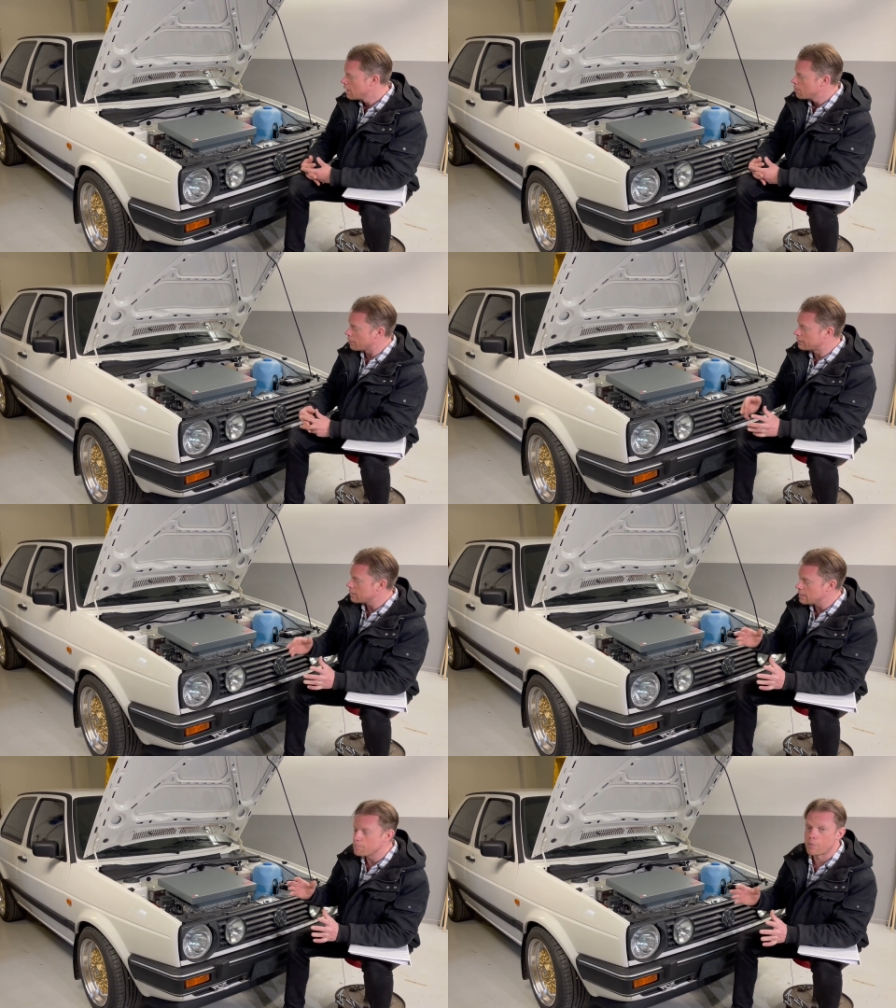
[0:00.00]
But
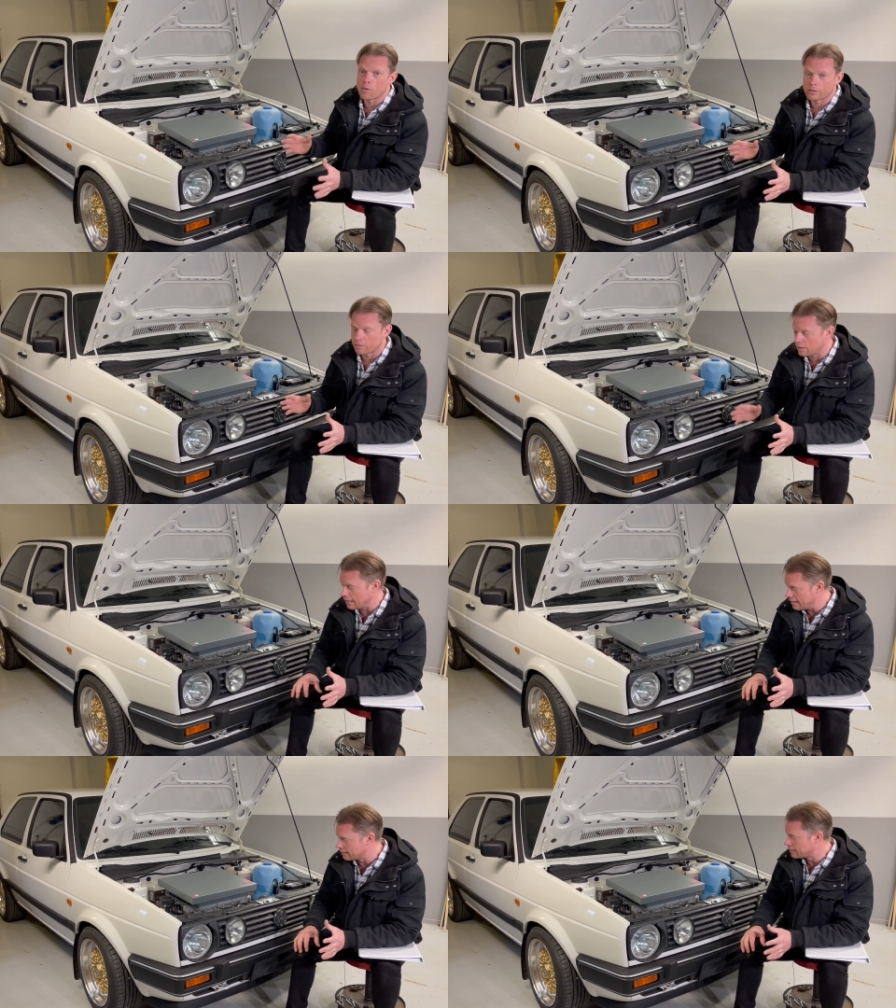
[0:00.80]
the important thing
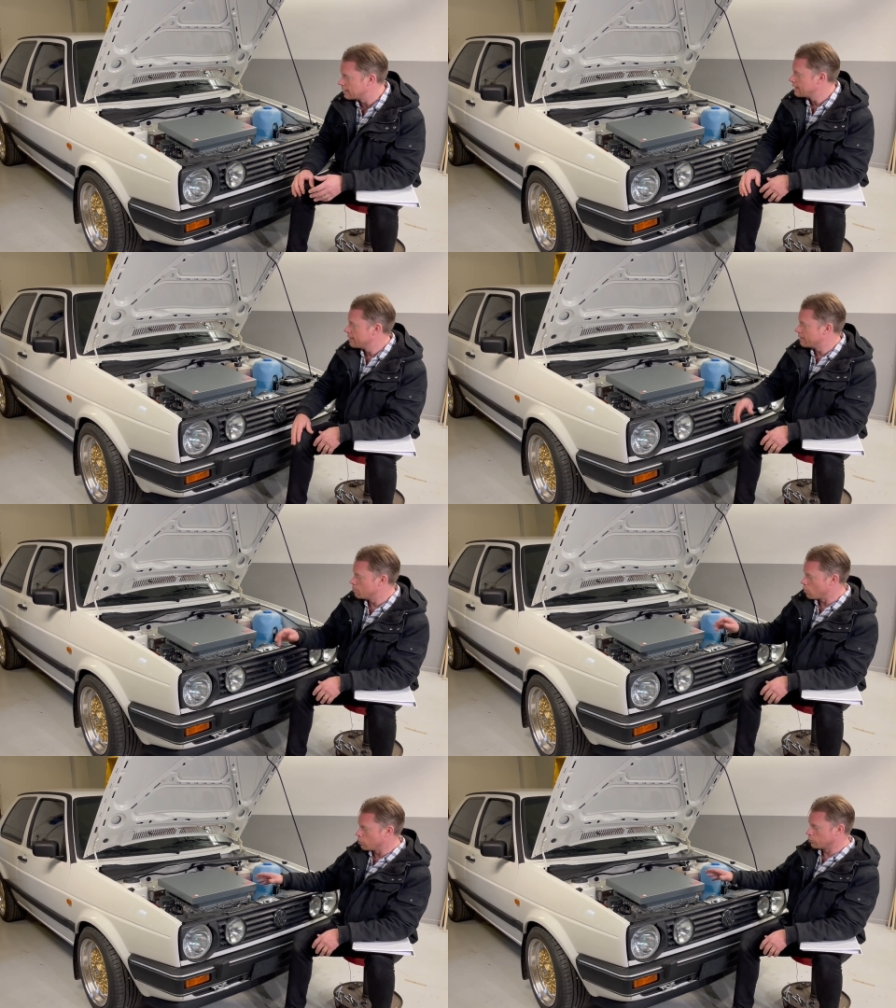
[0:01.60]
is the
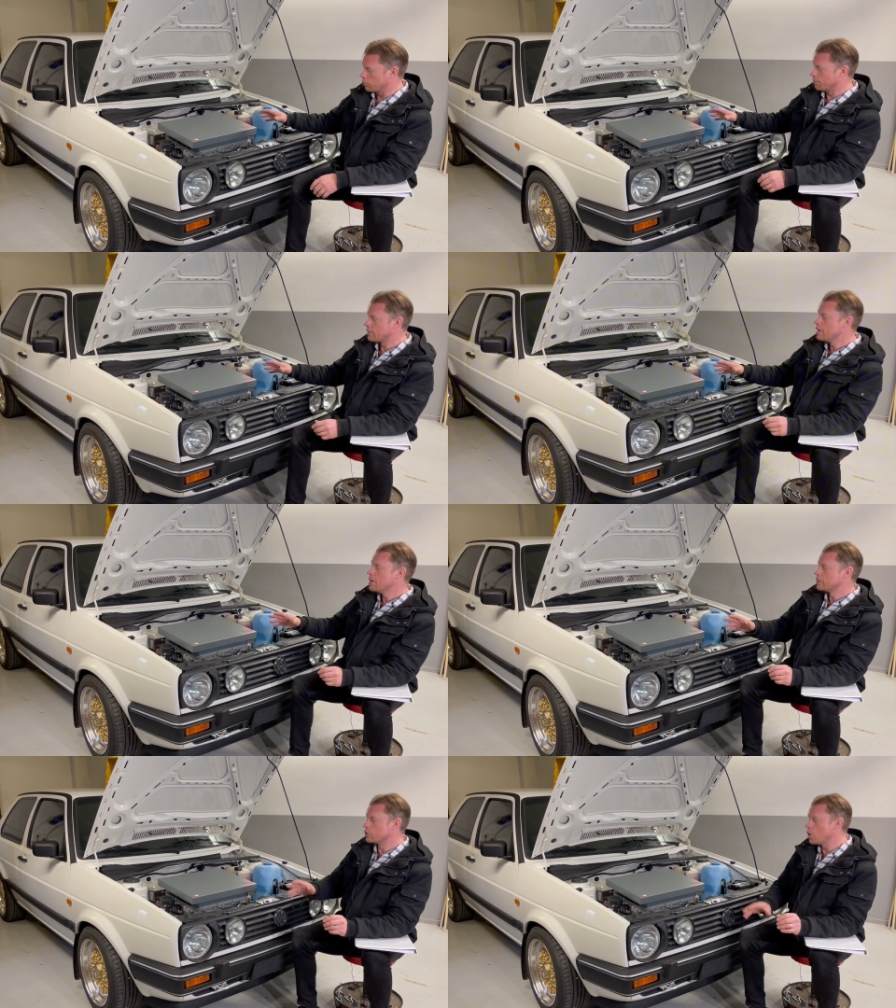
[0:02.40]
motor.
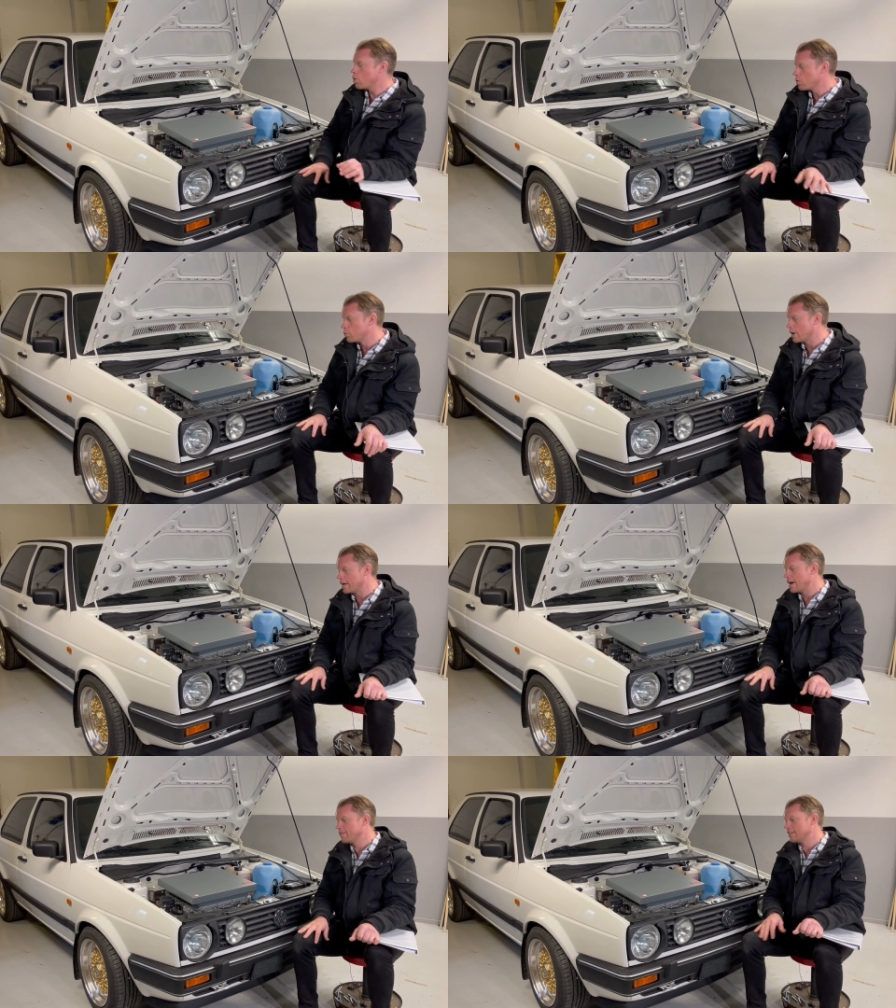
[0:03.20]
So now when I
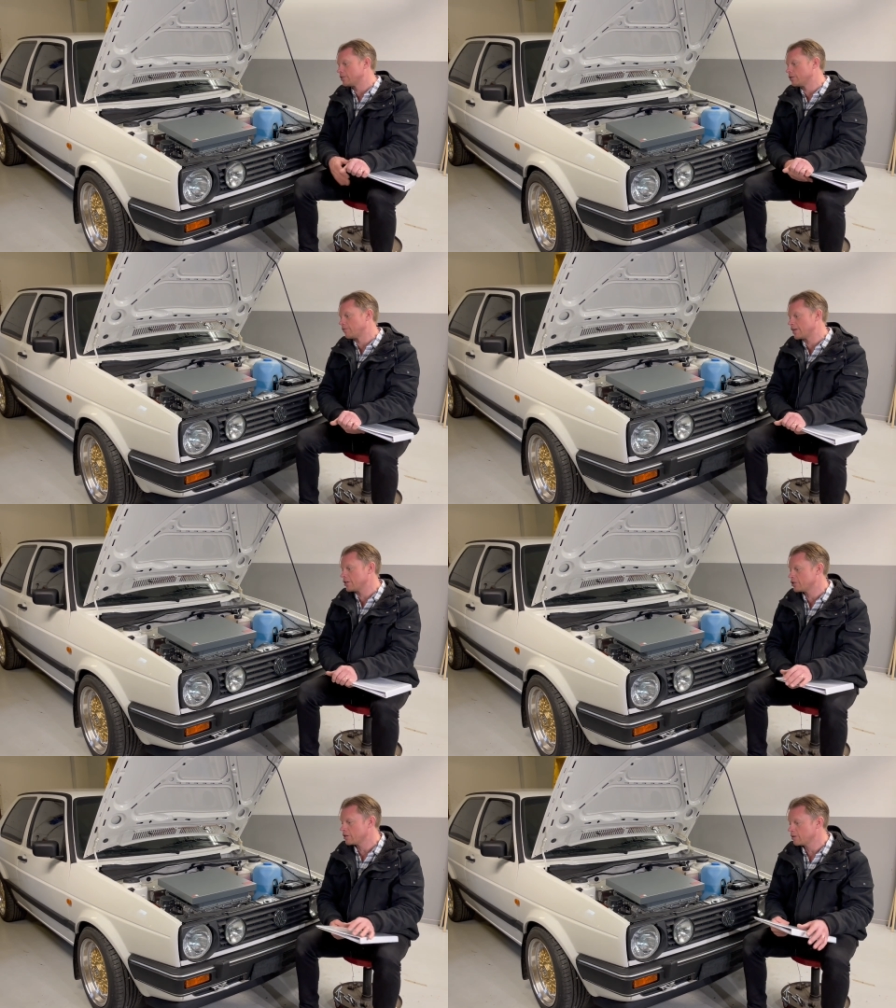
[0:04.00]
have this
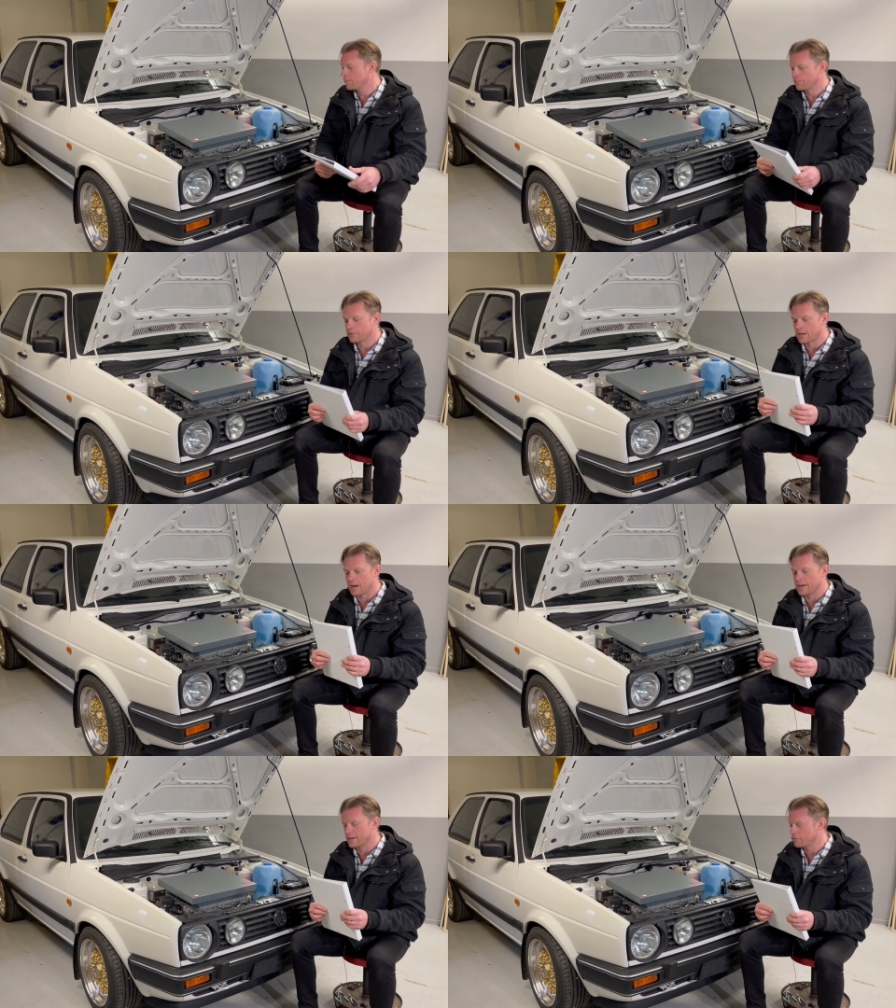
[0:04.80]
certification,
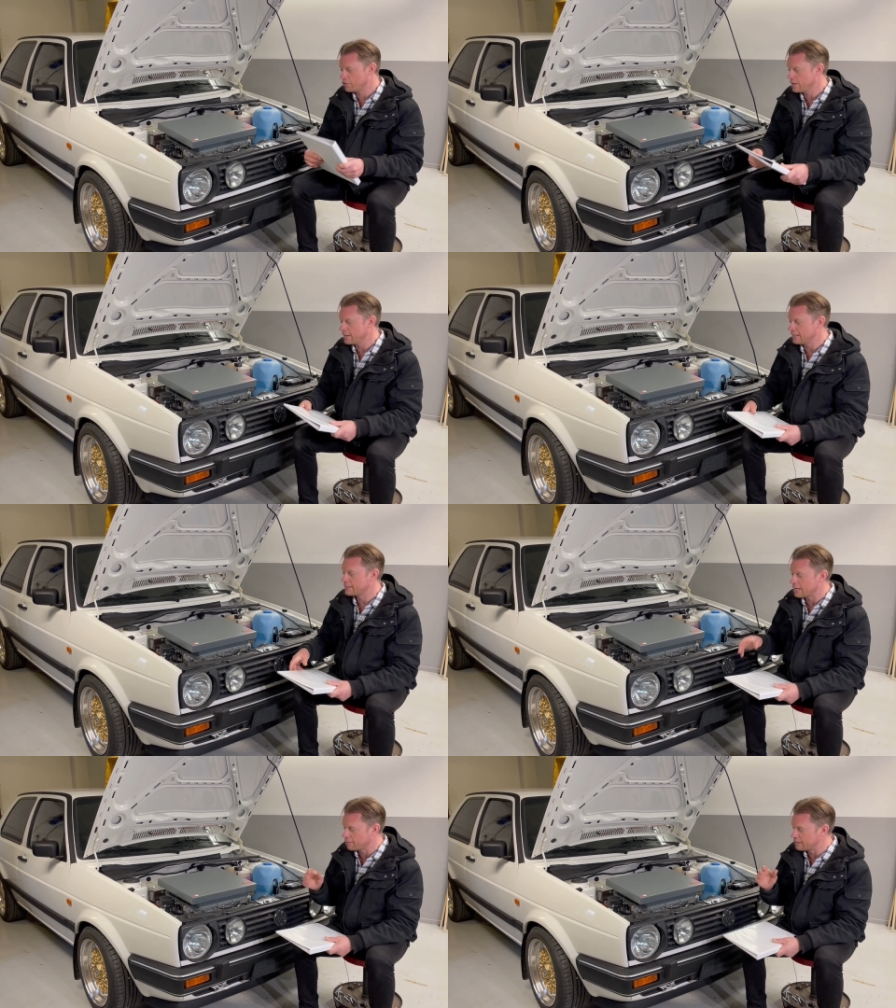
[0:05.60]
I can read
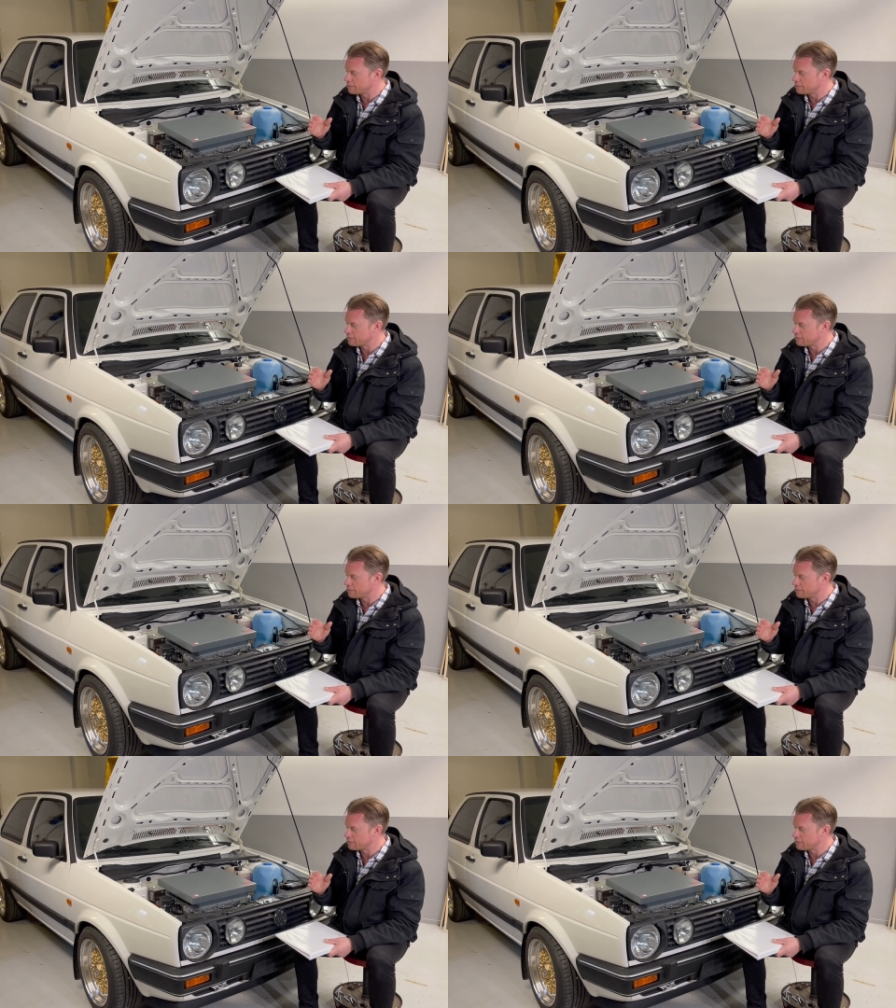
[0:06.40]
inside of this